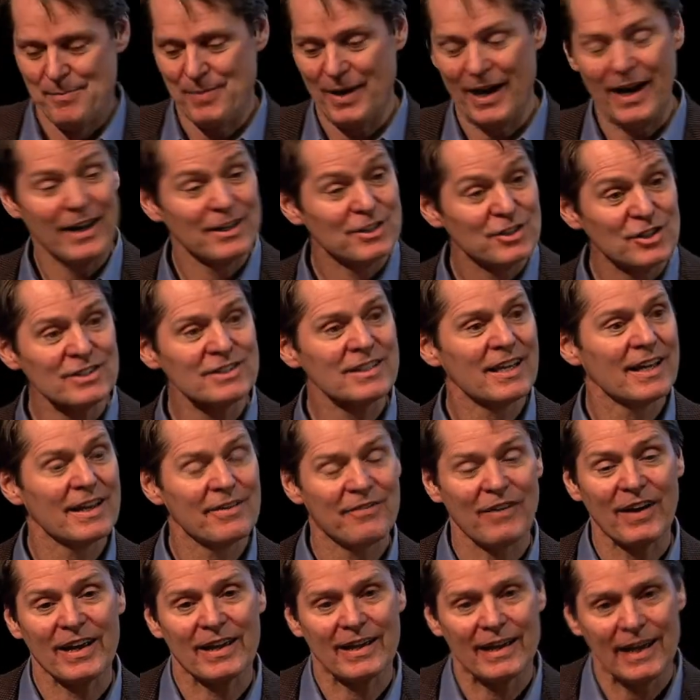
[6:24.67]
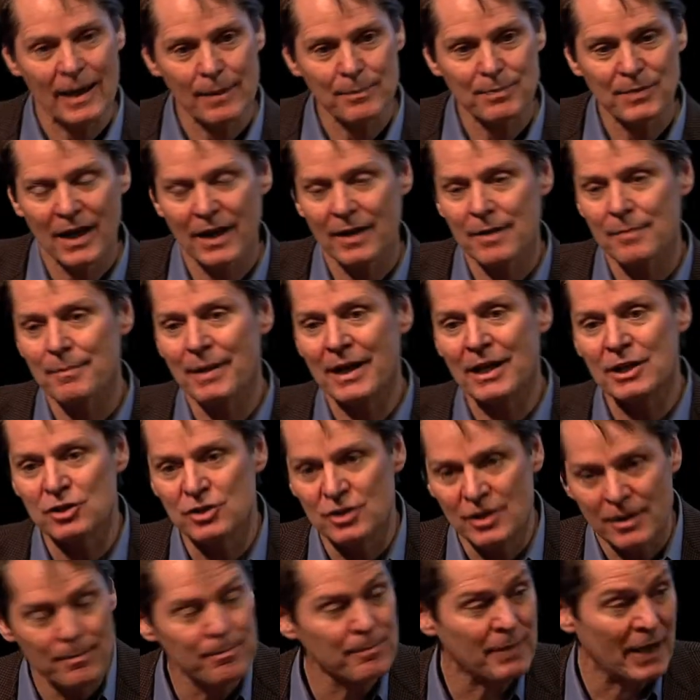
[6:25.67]
But if I kept that in my
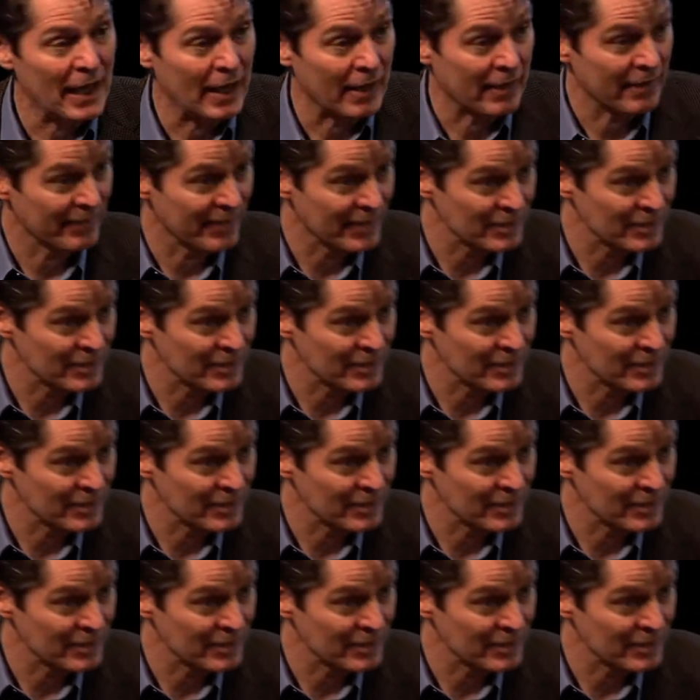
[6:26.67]
gym bag,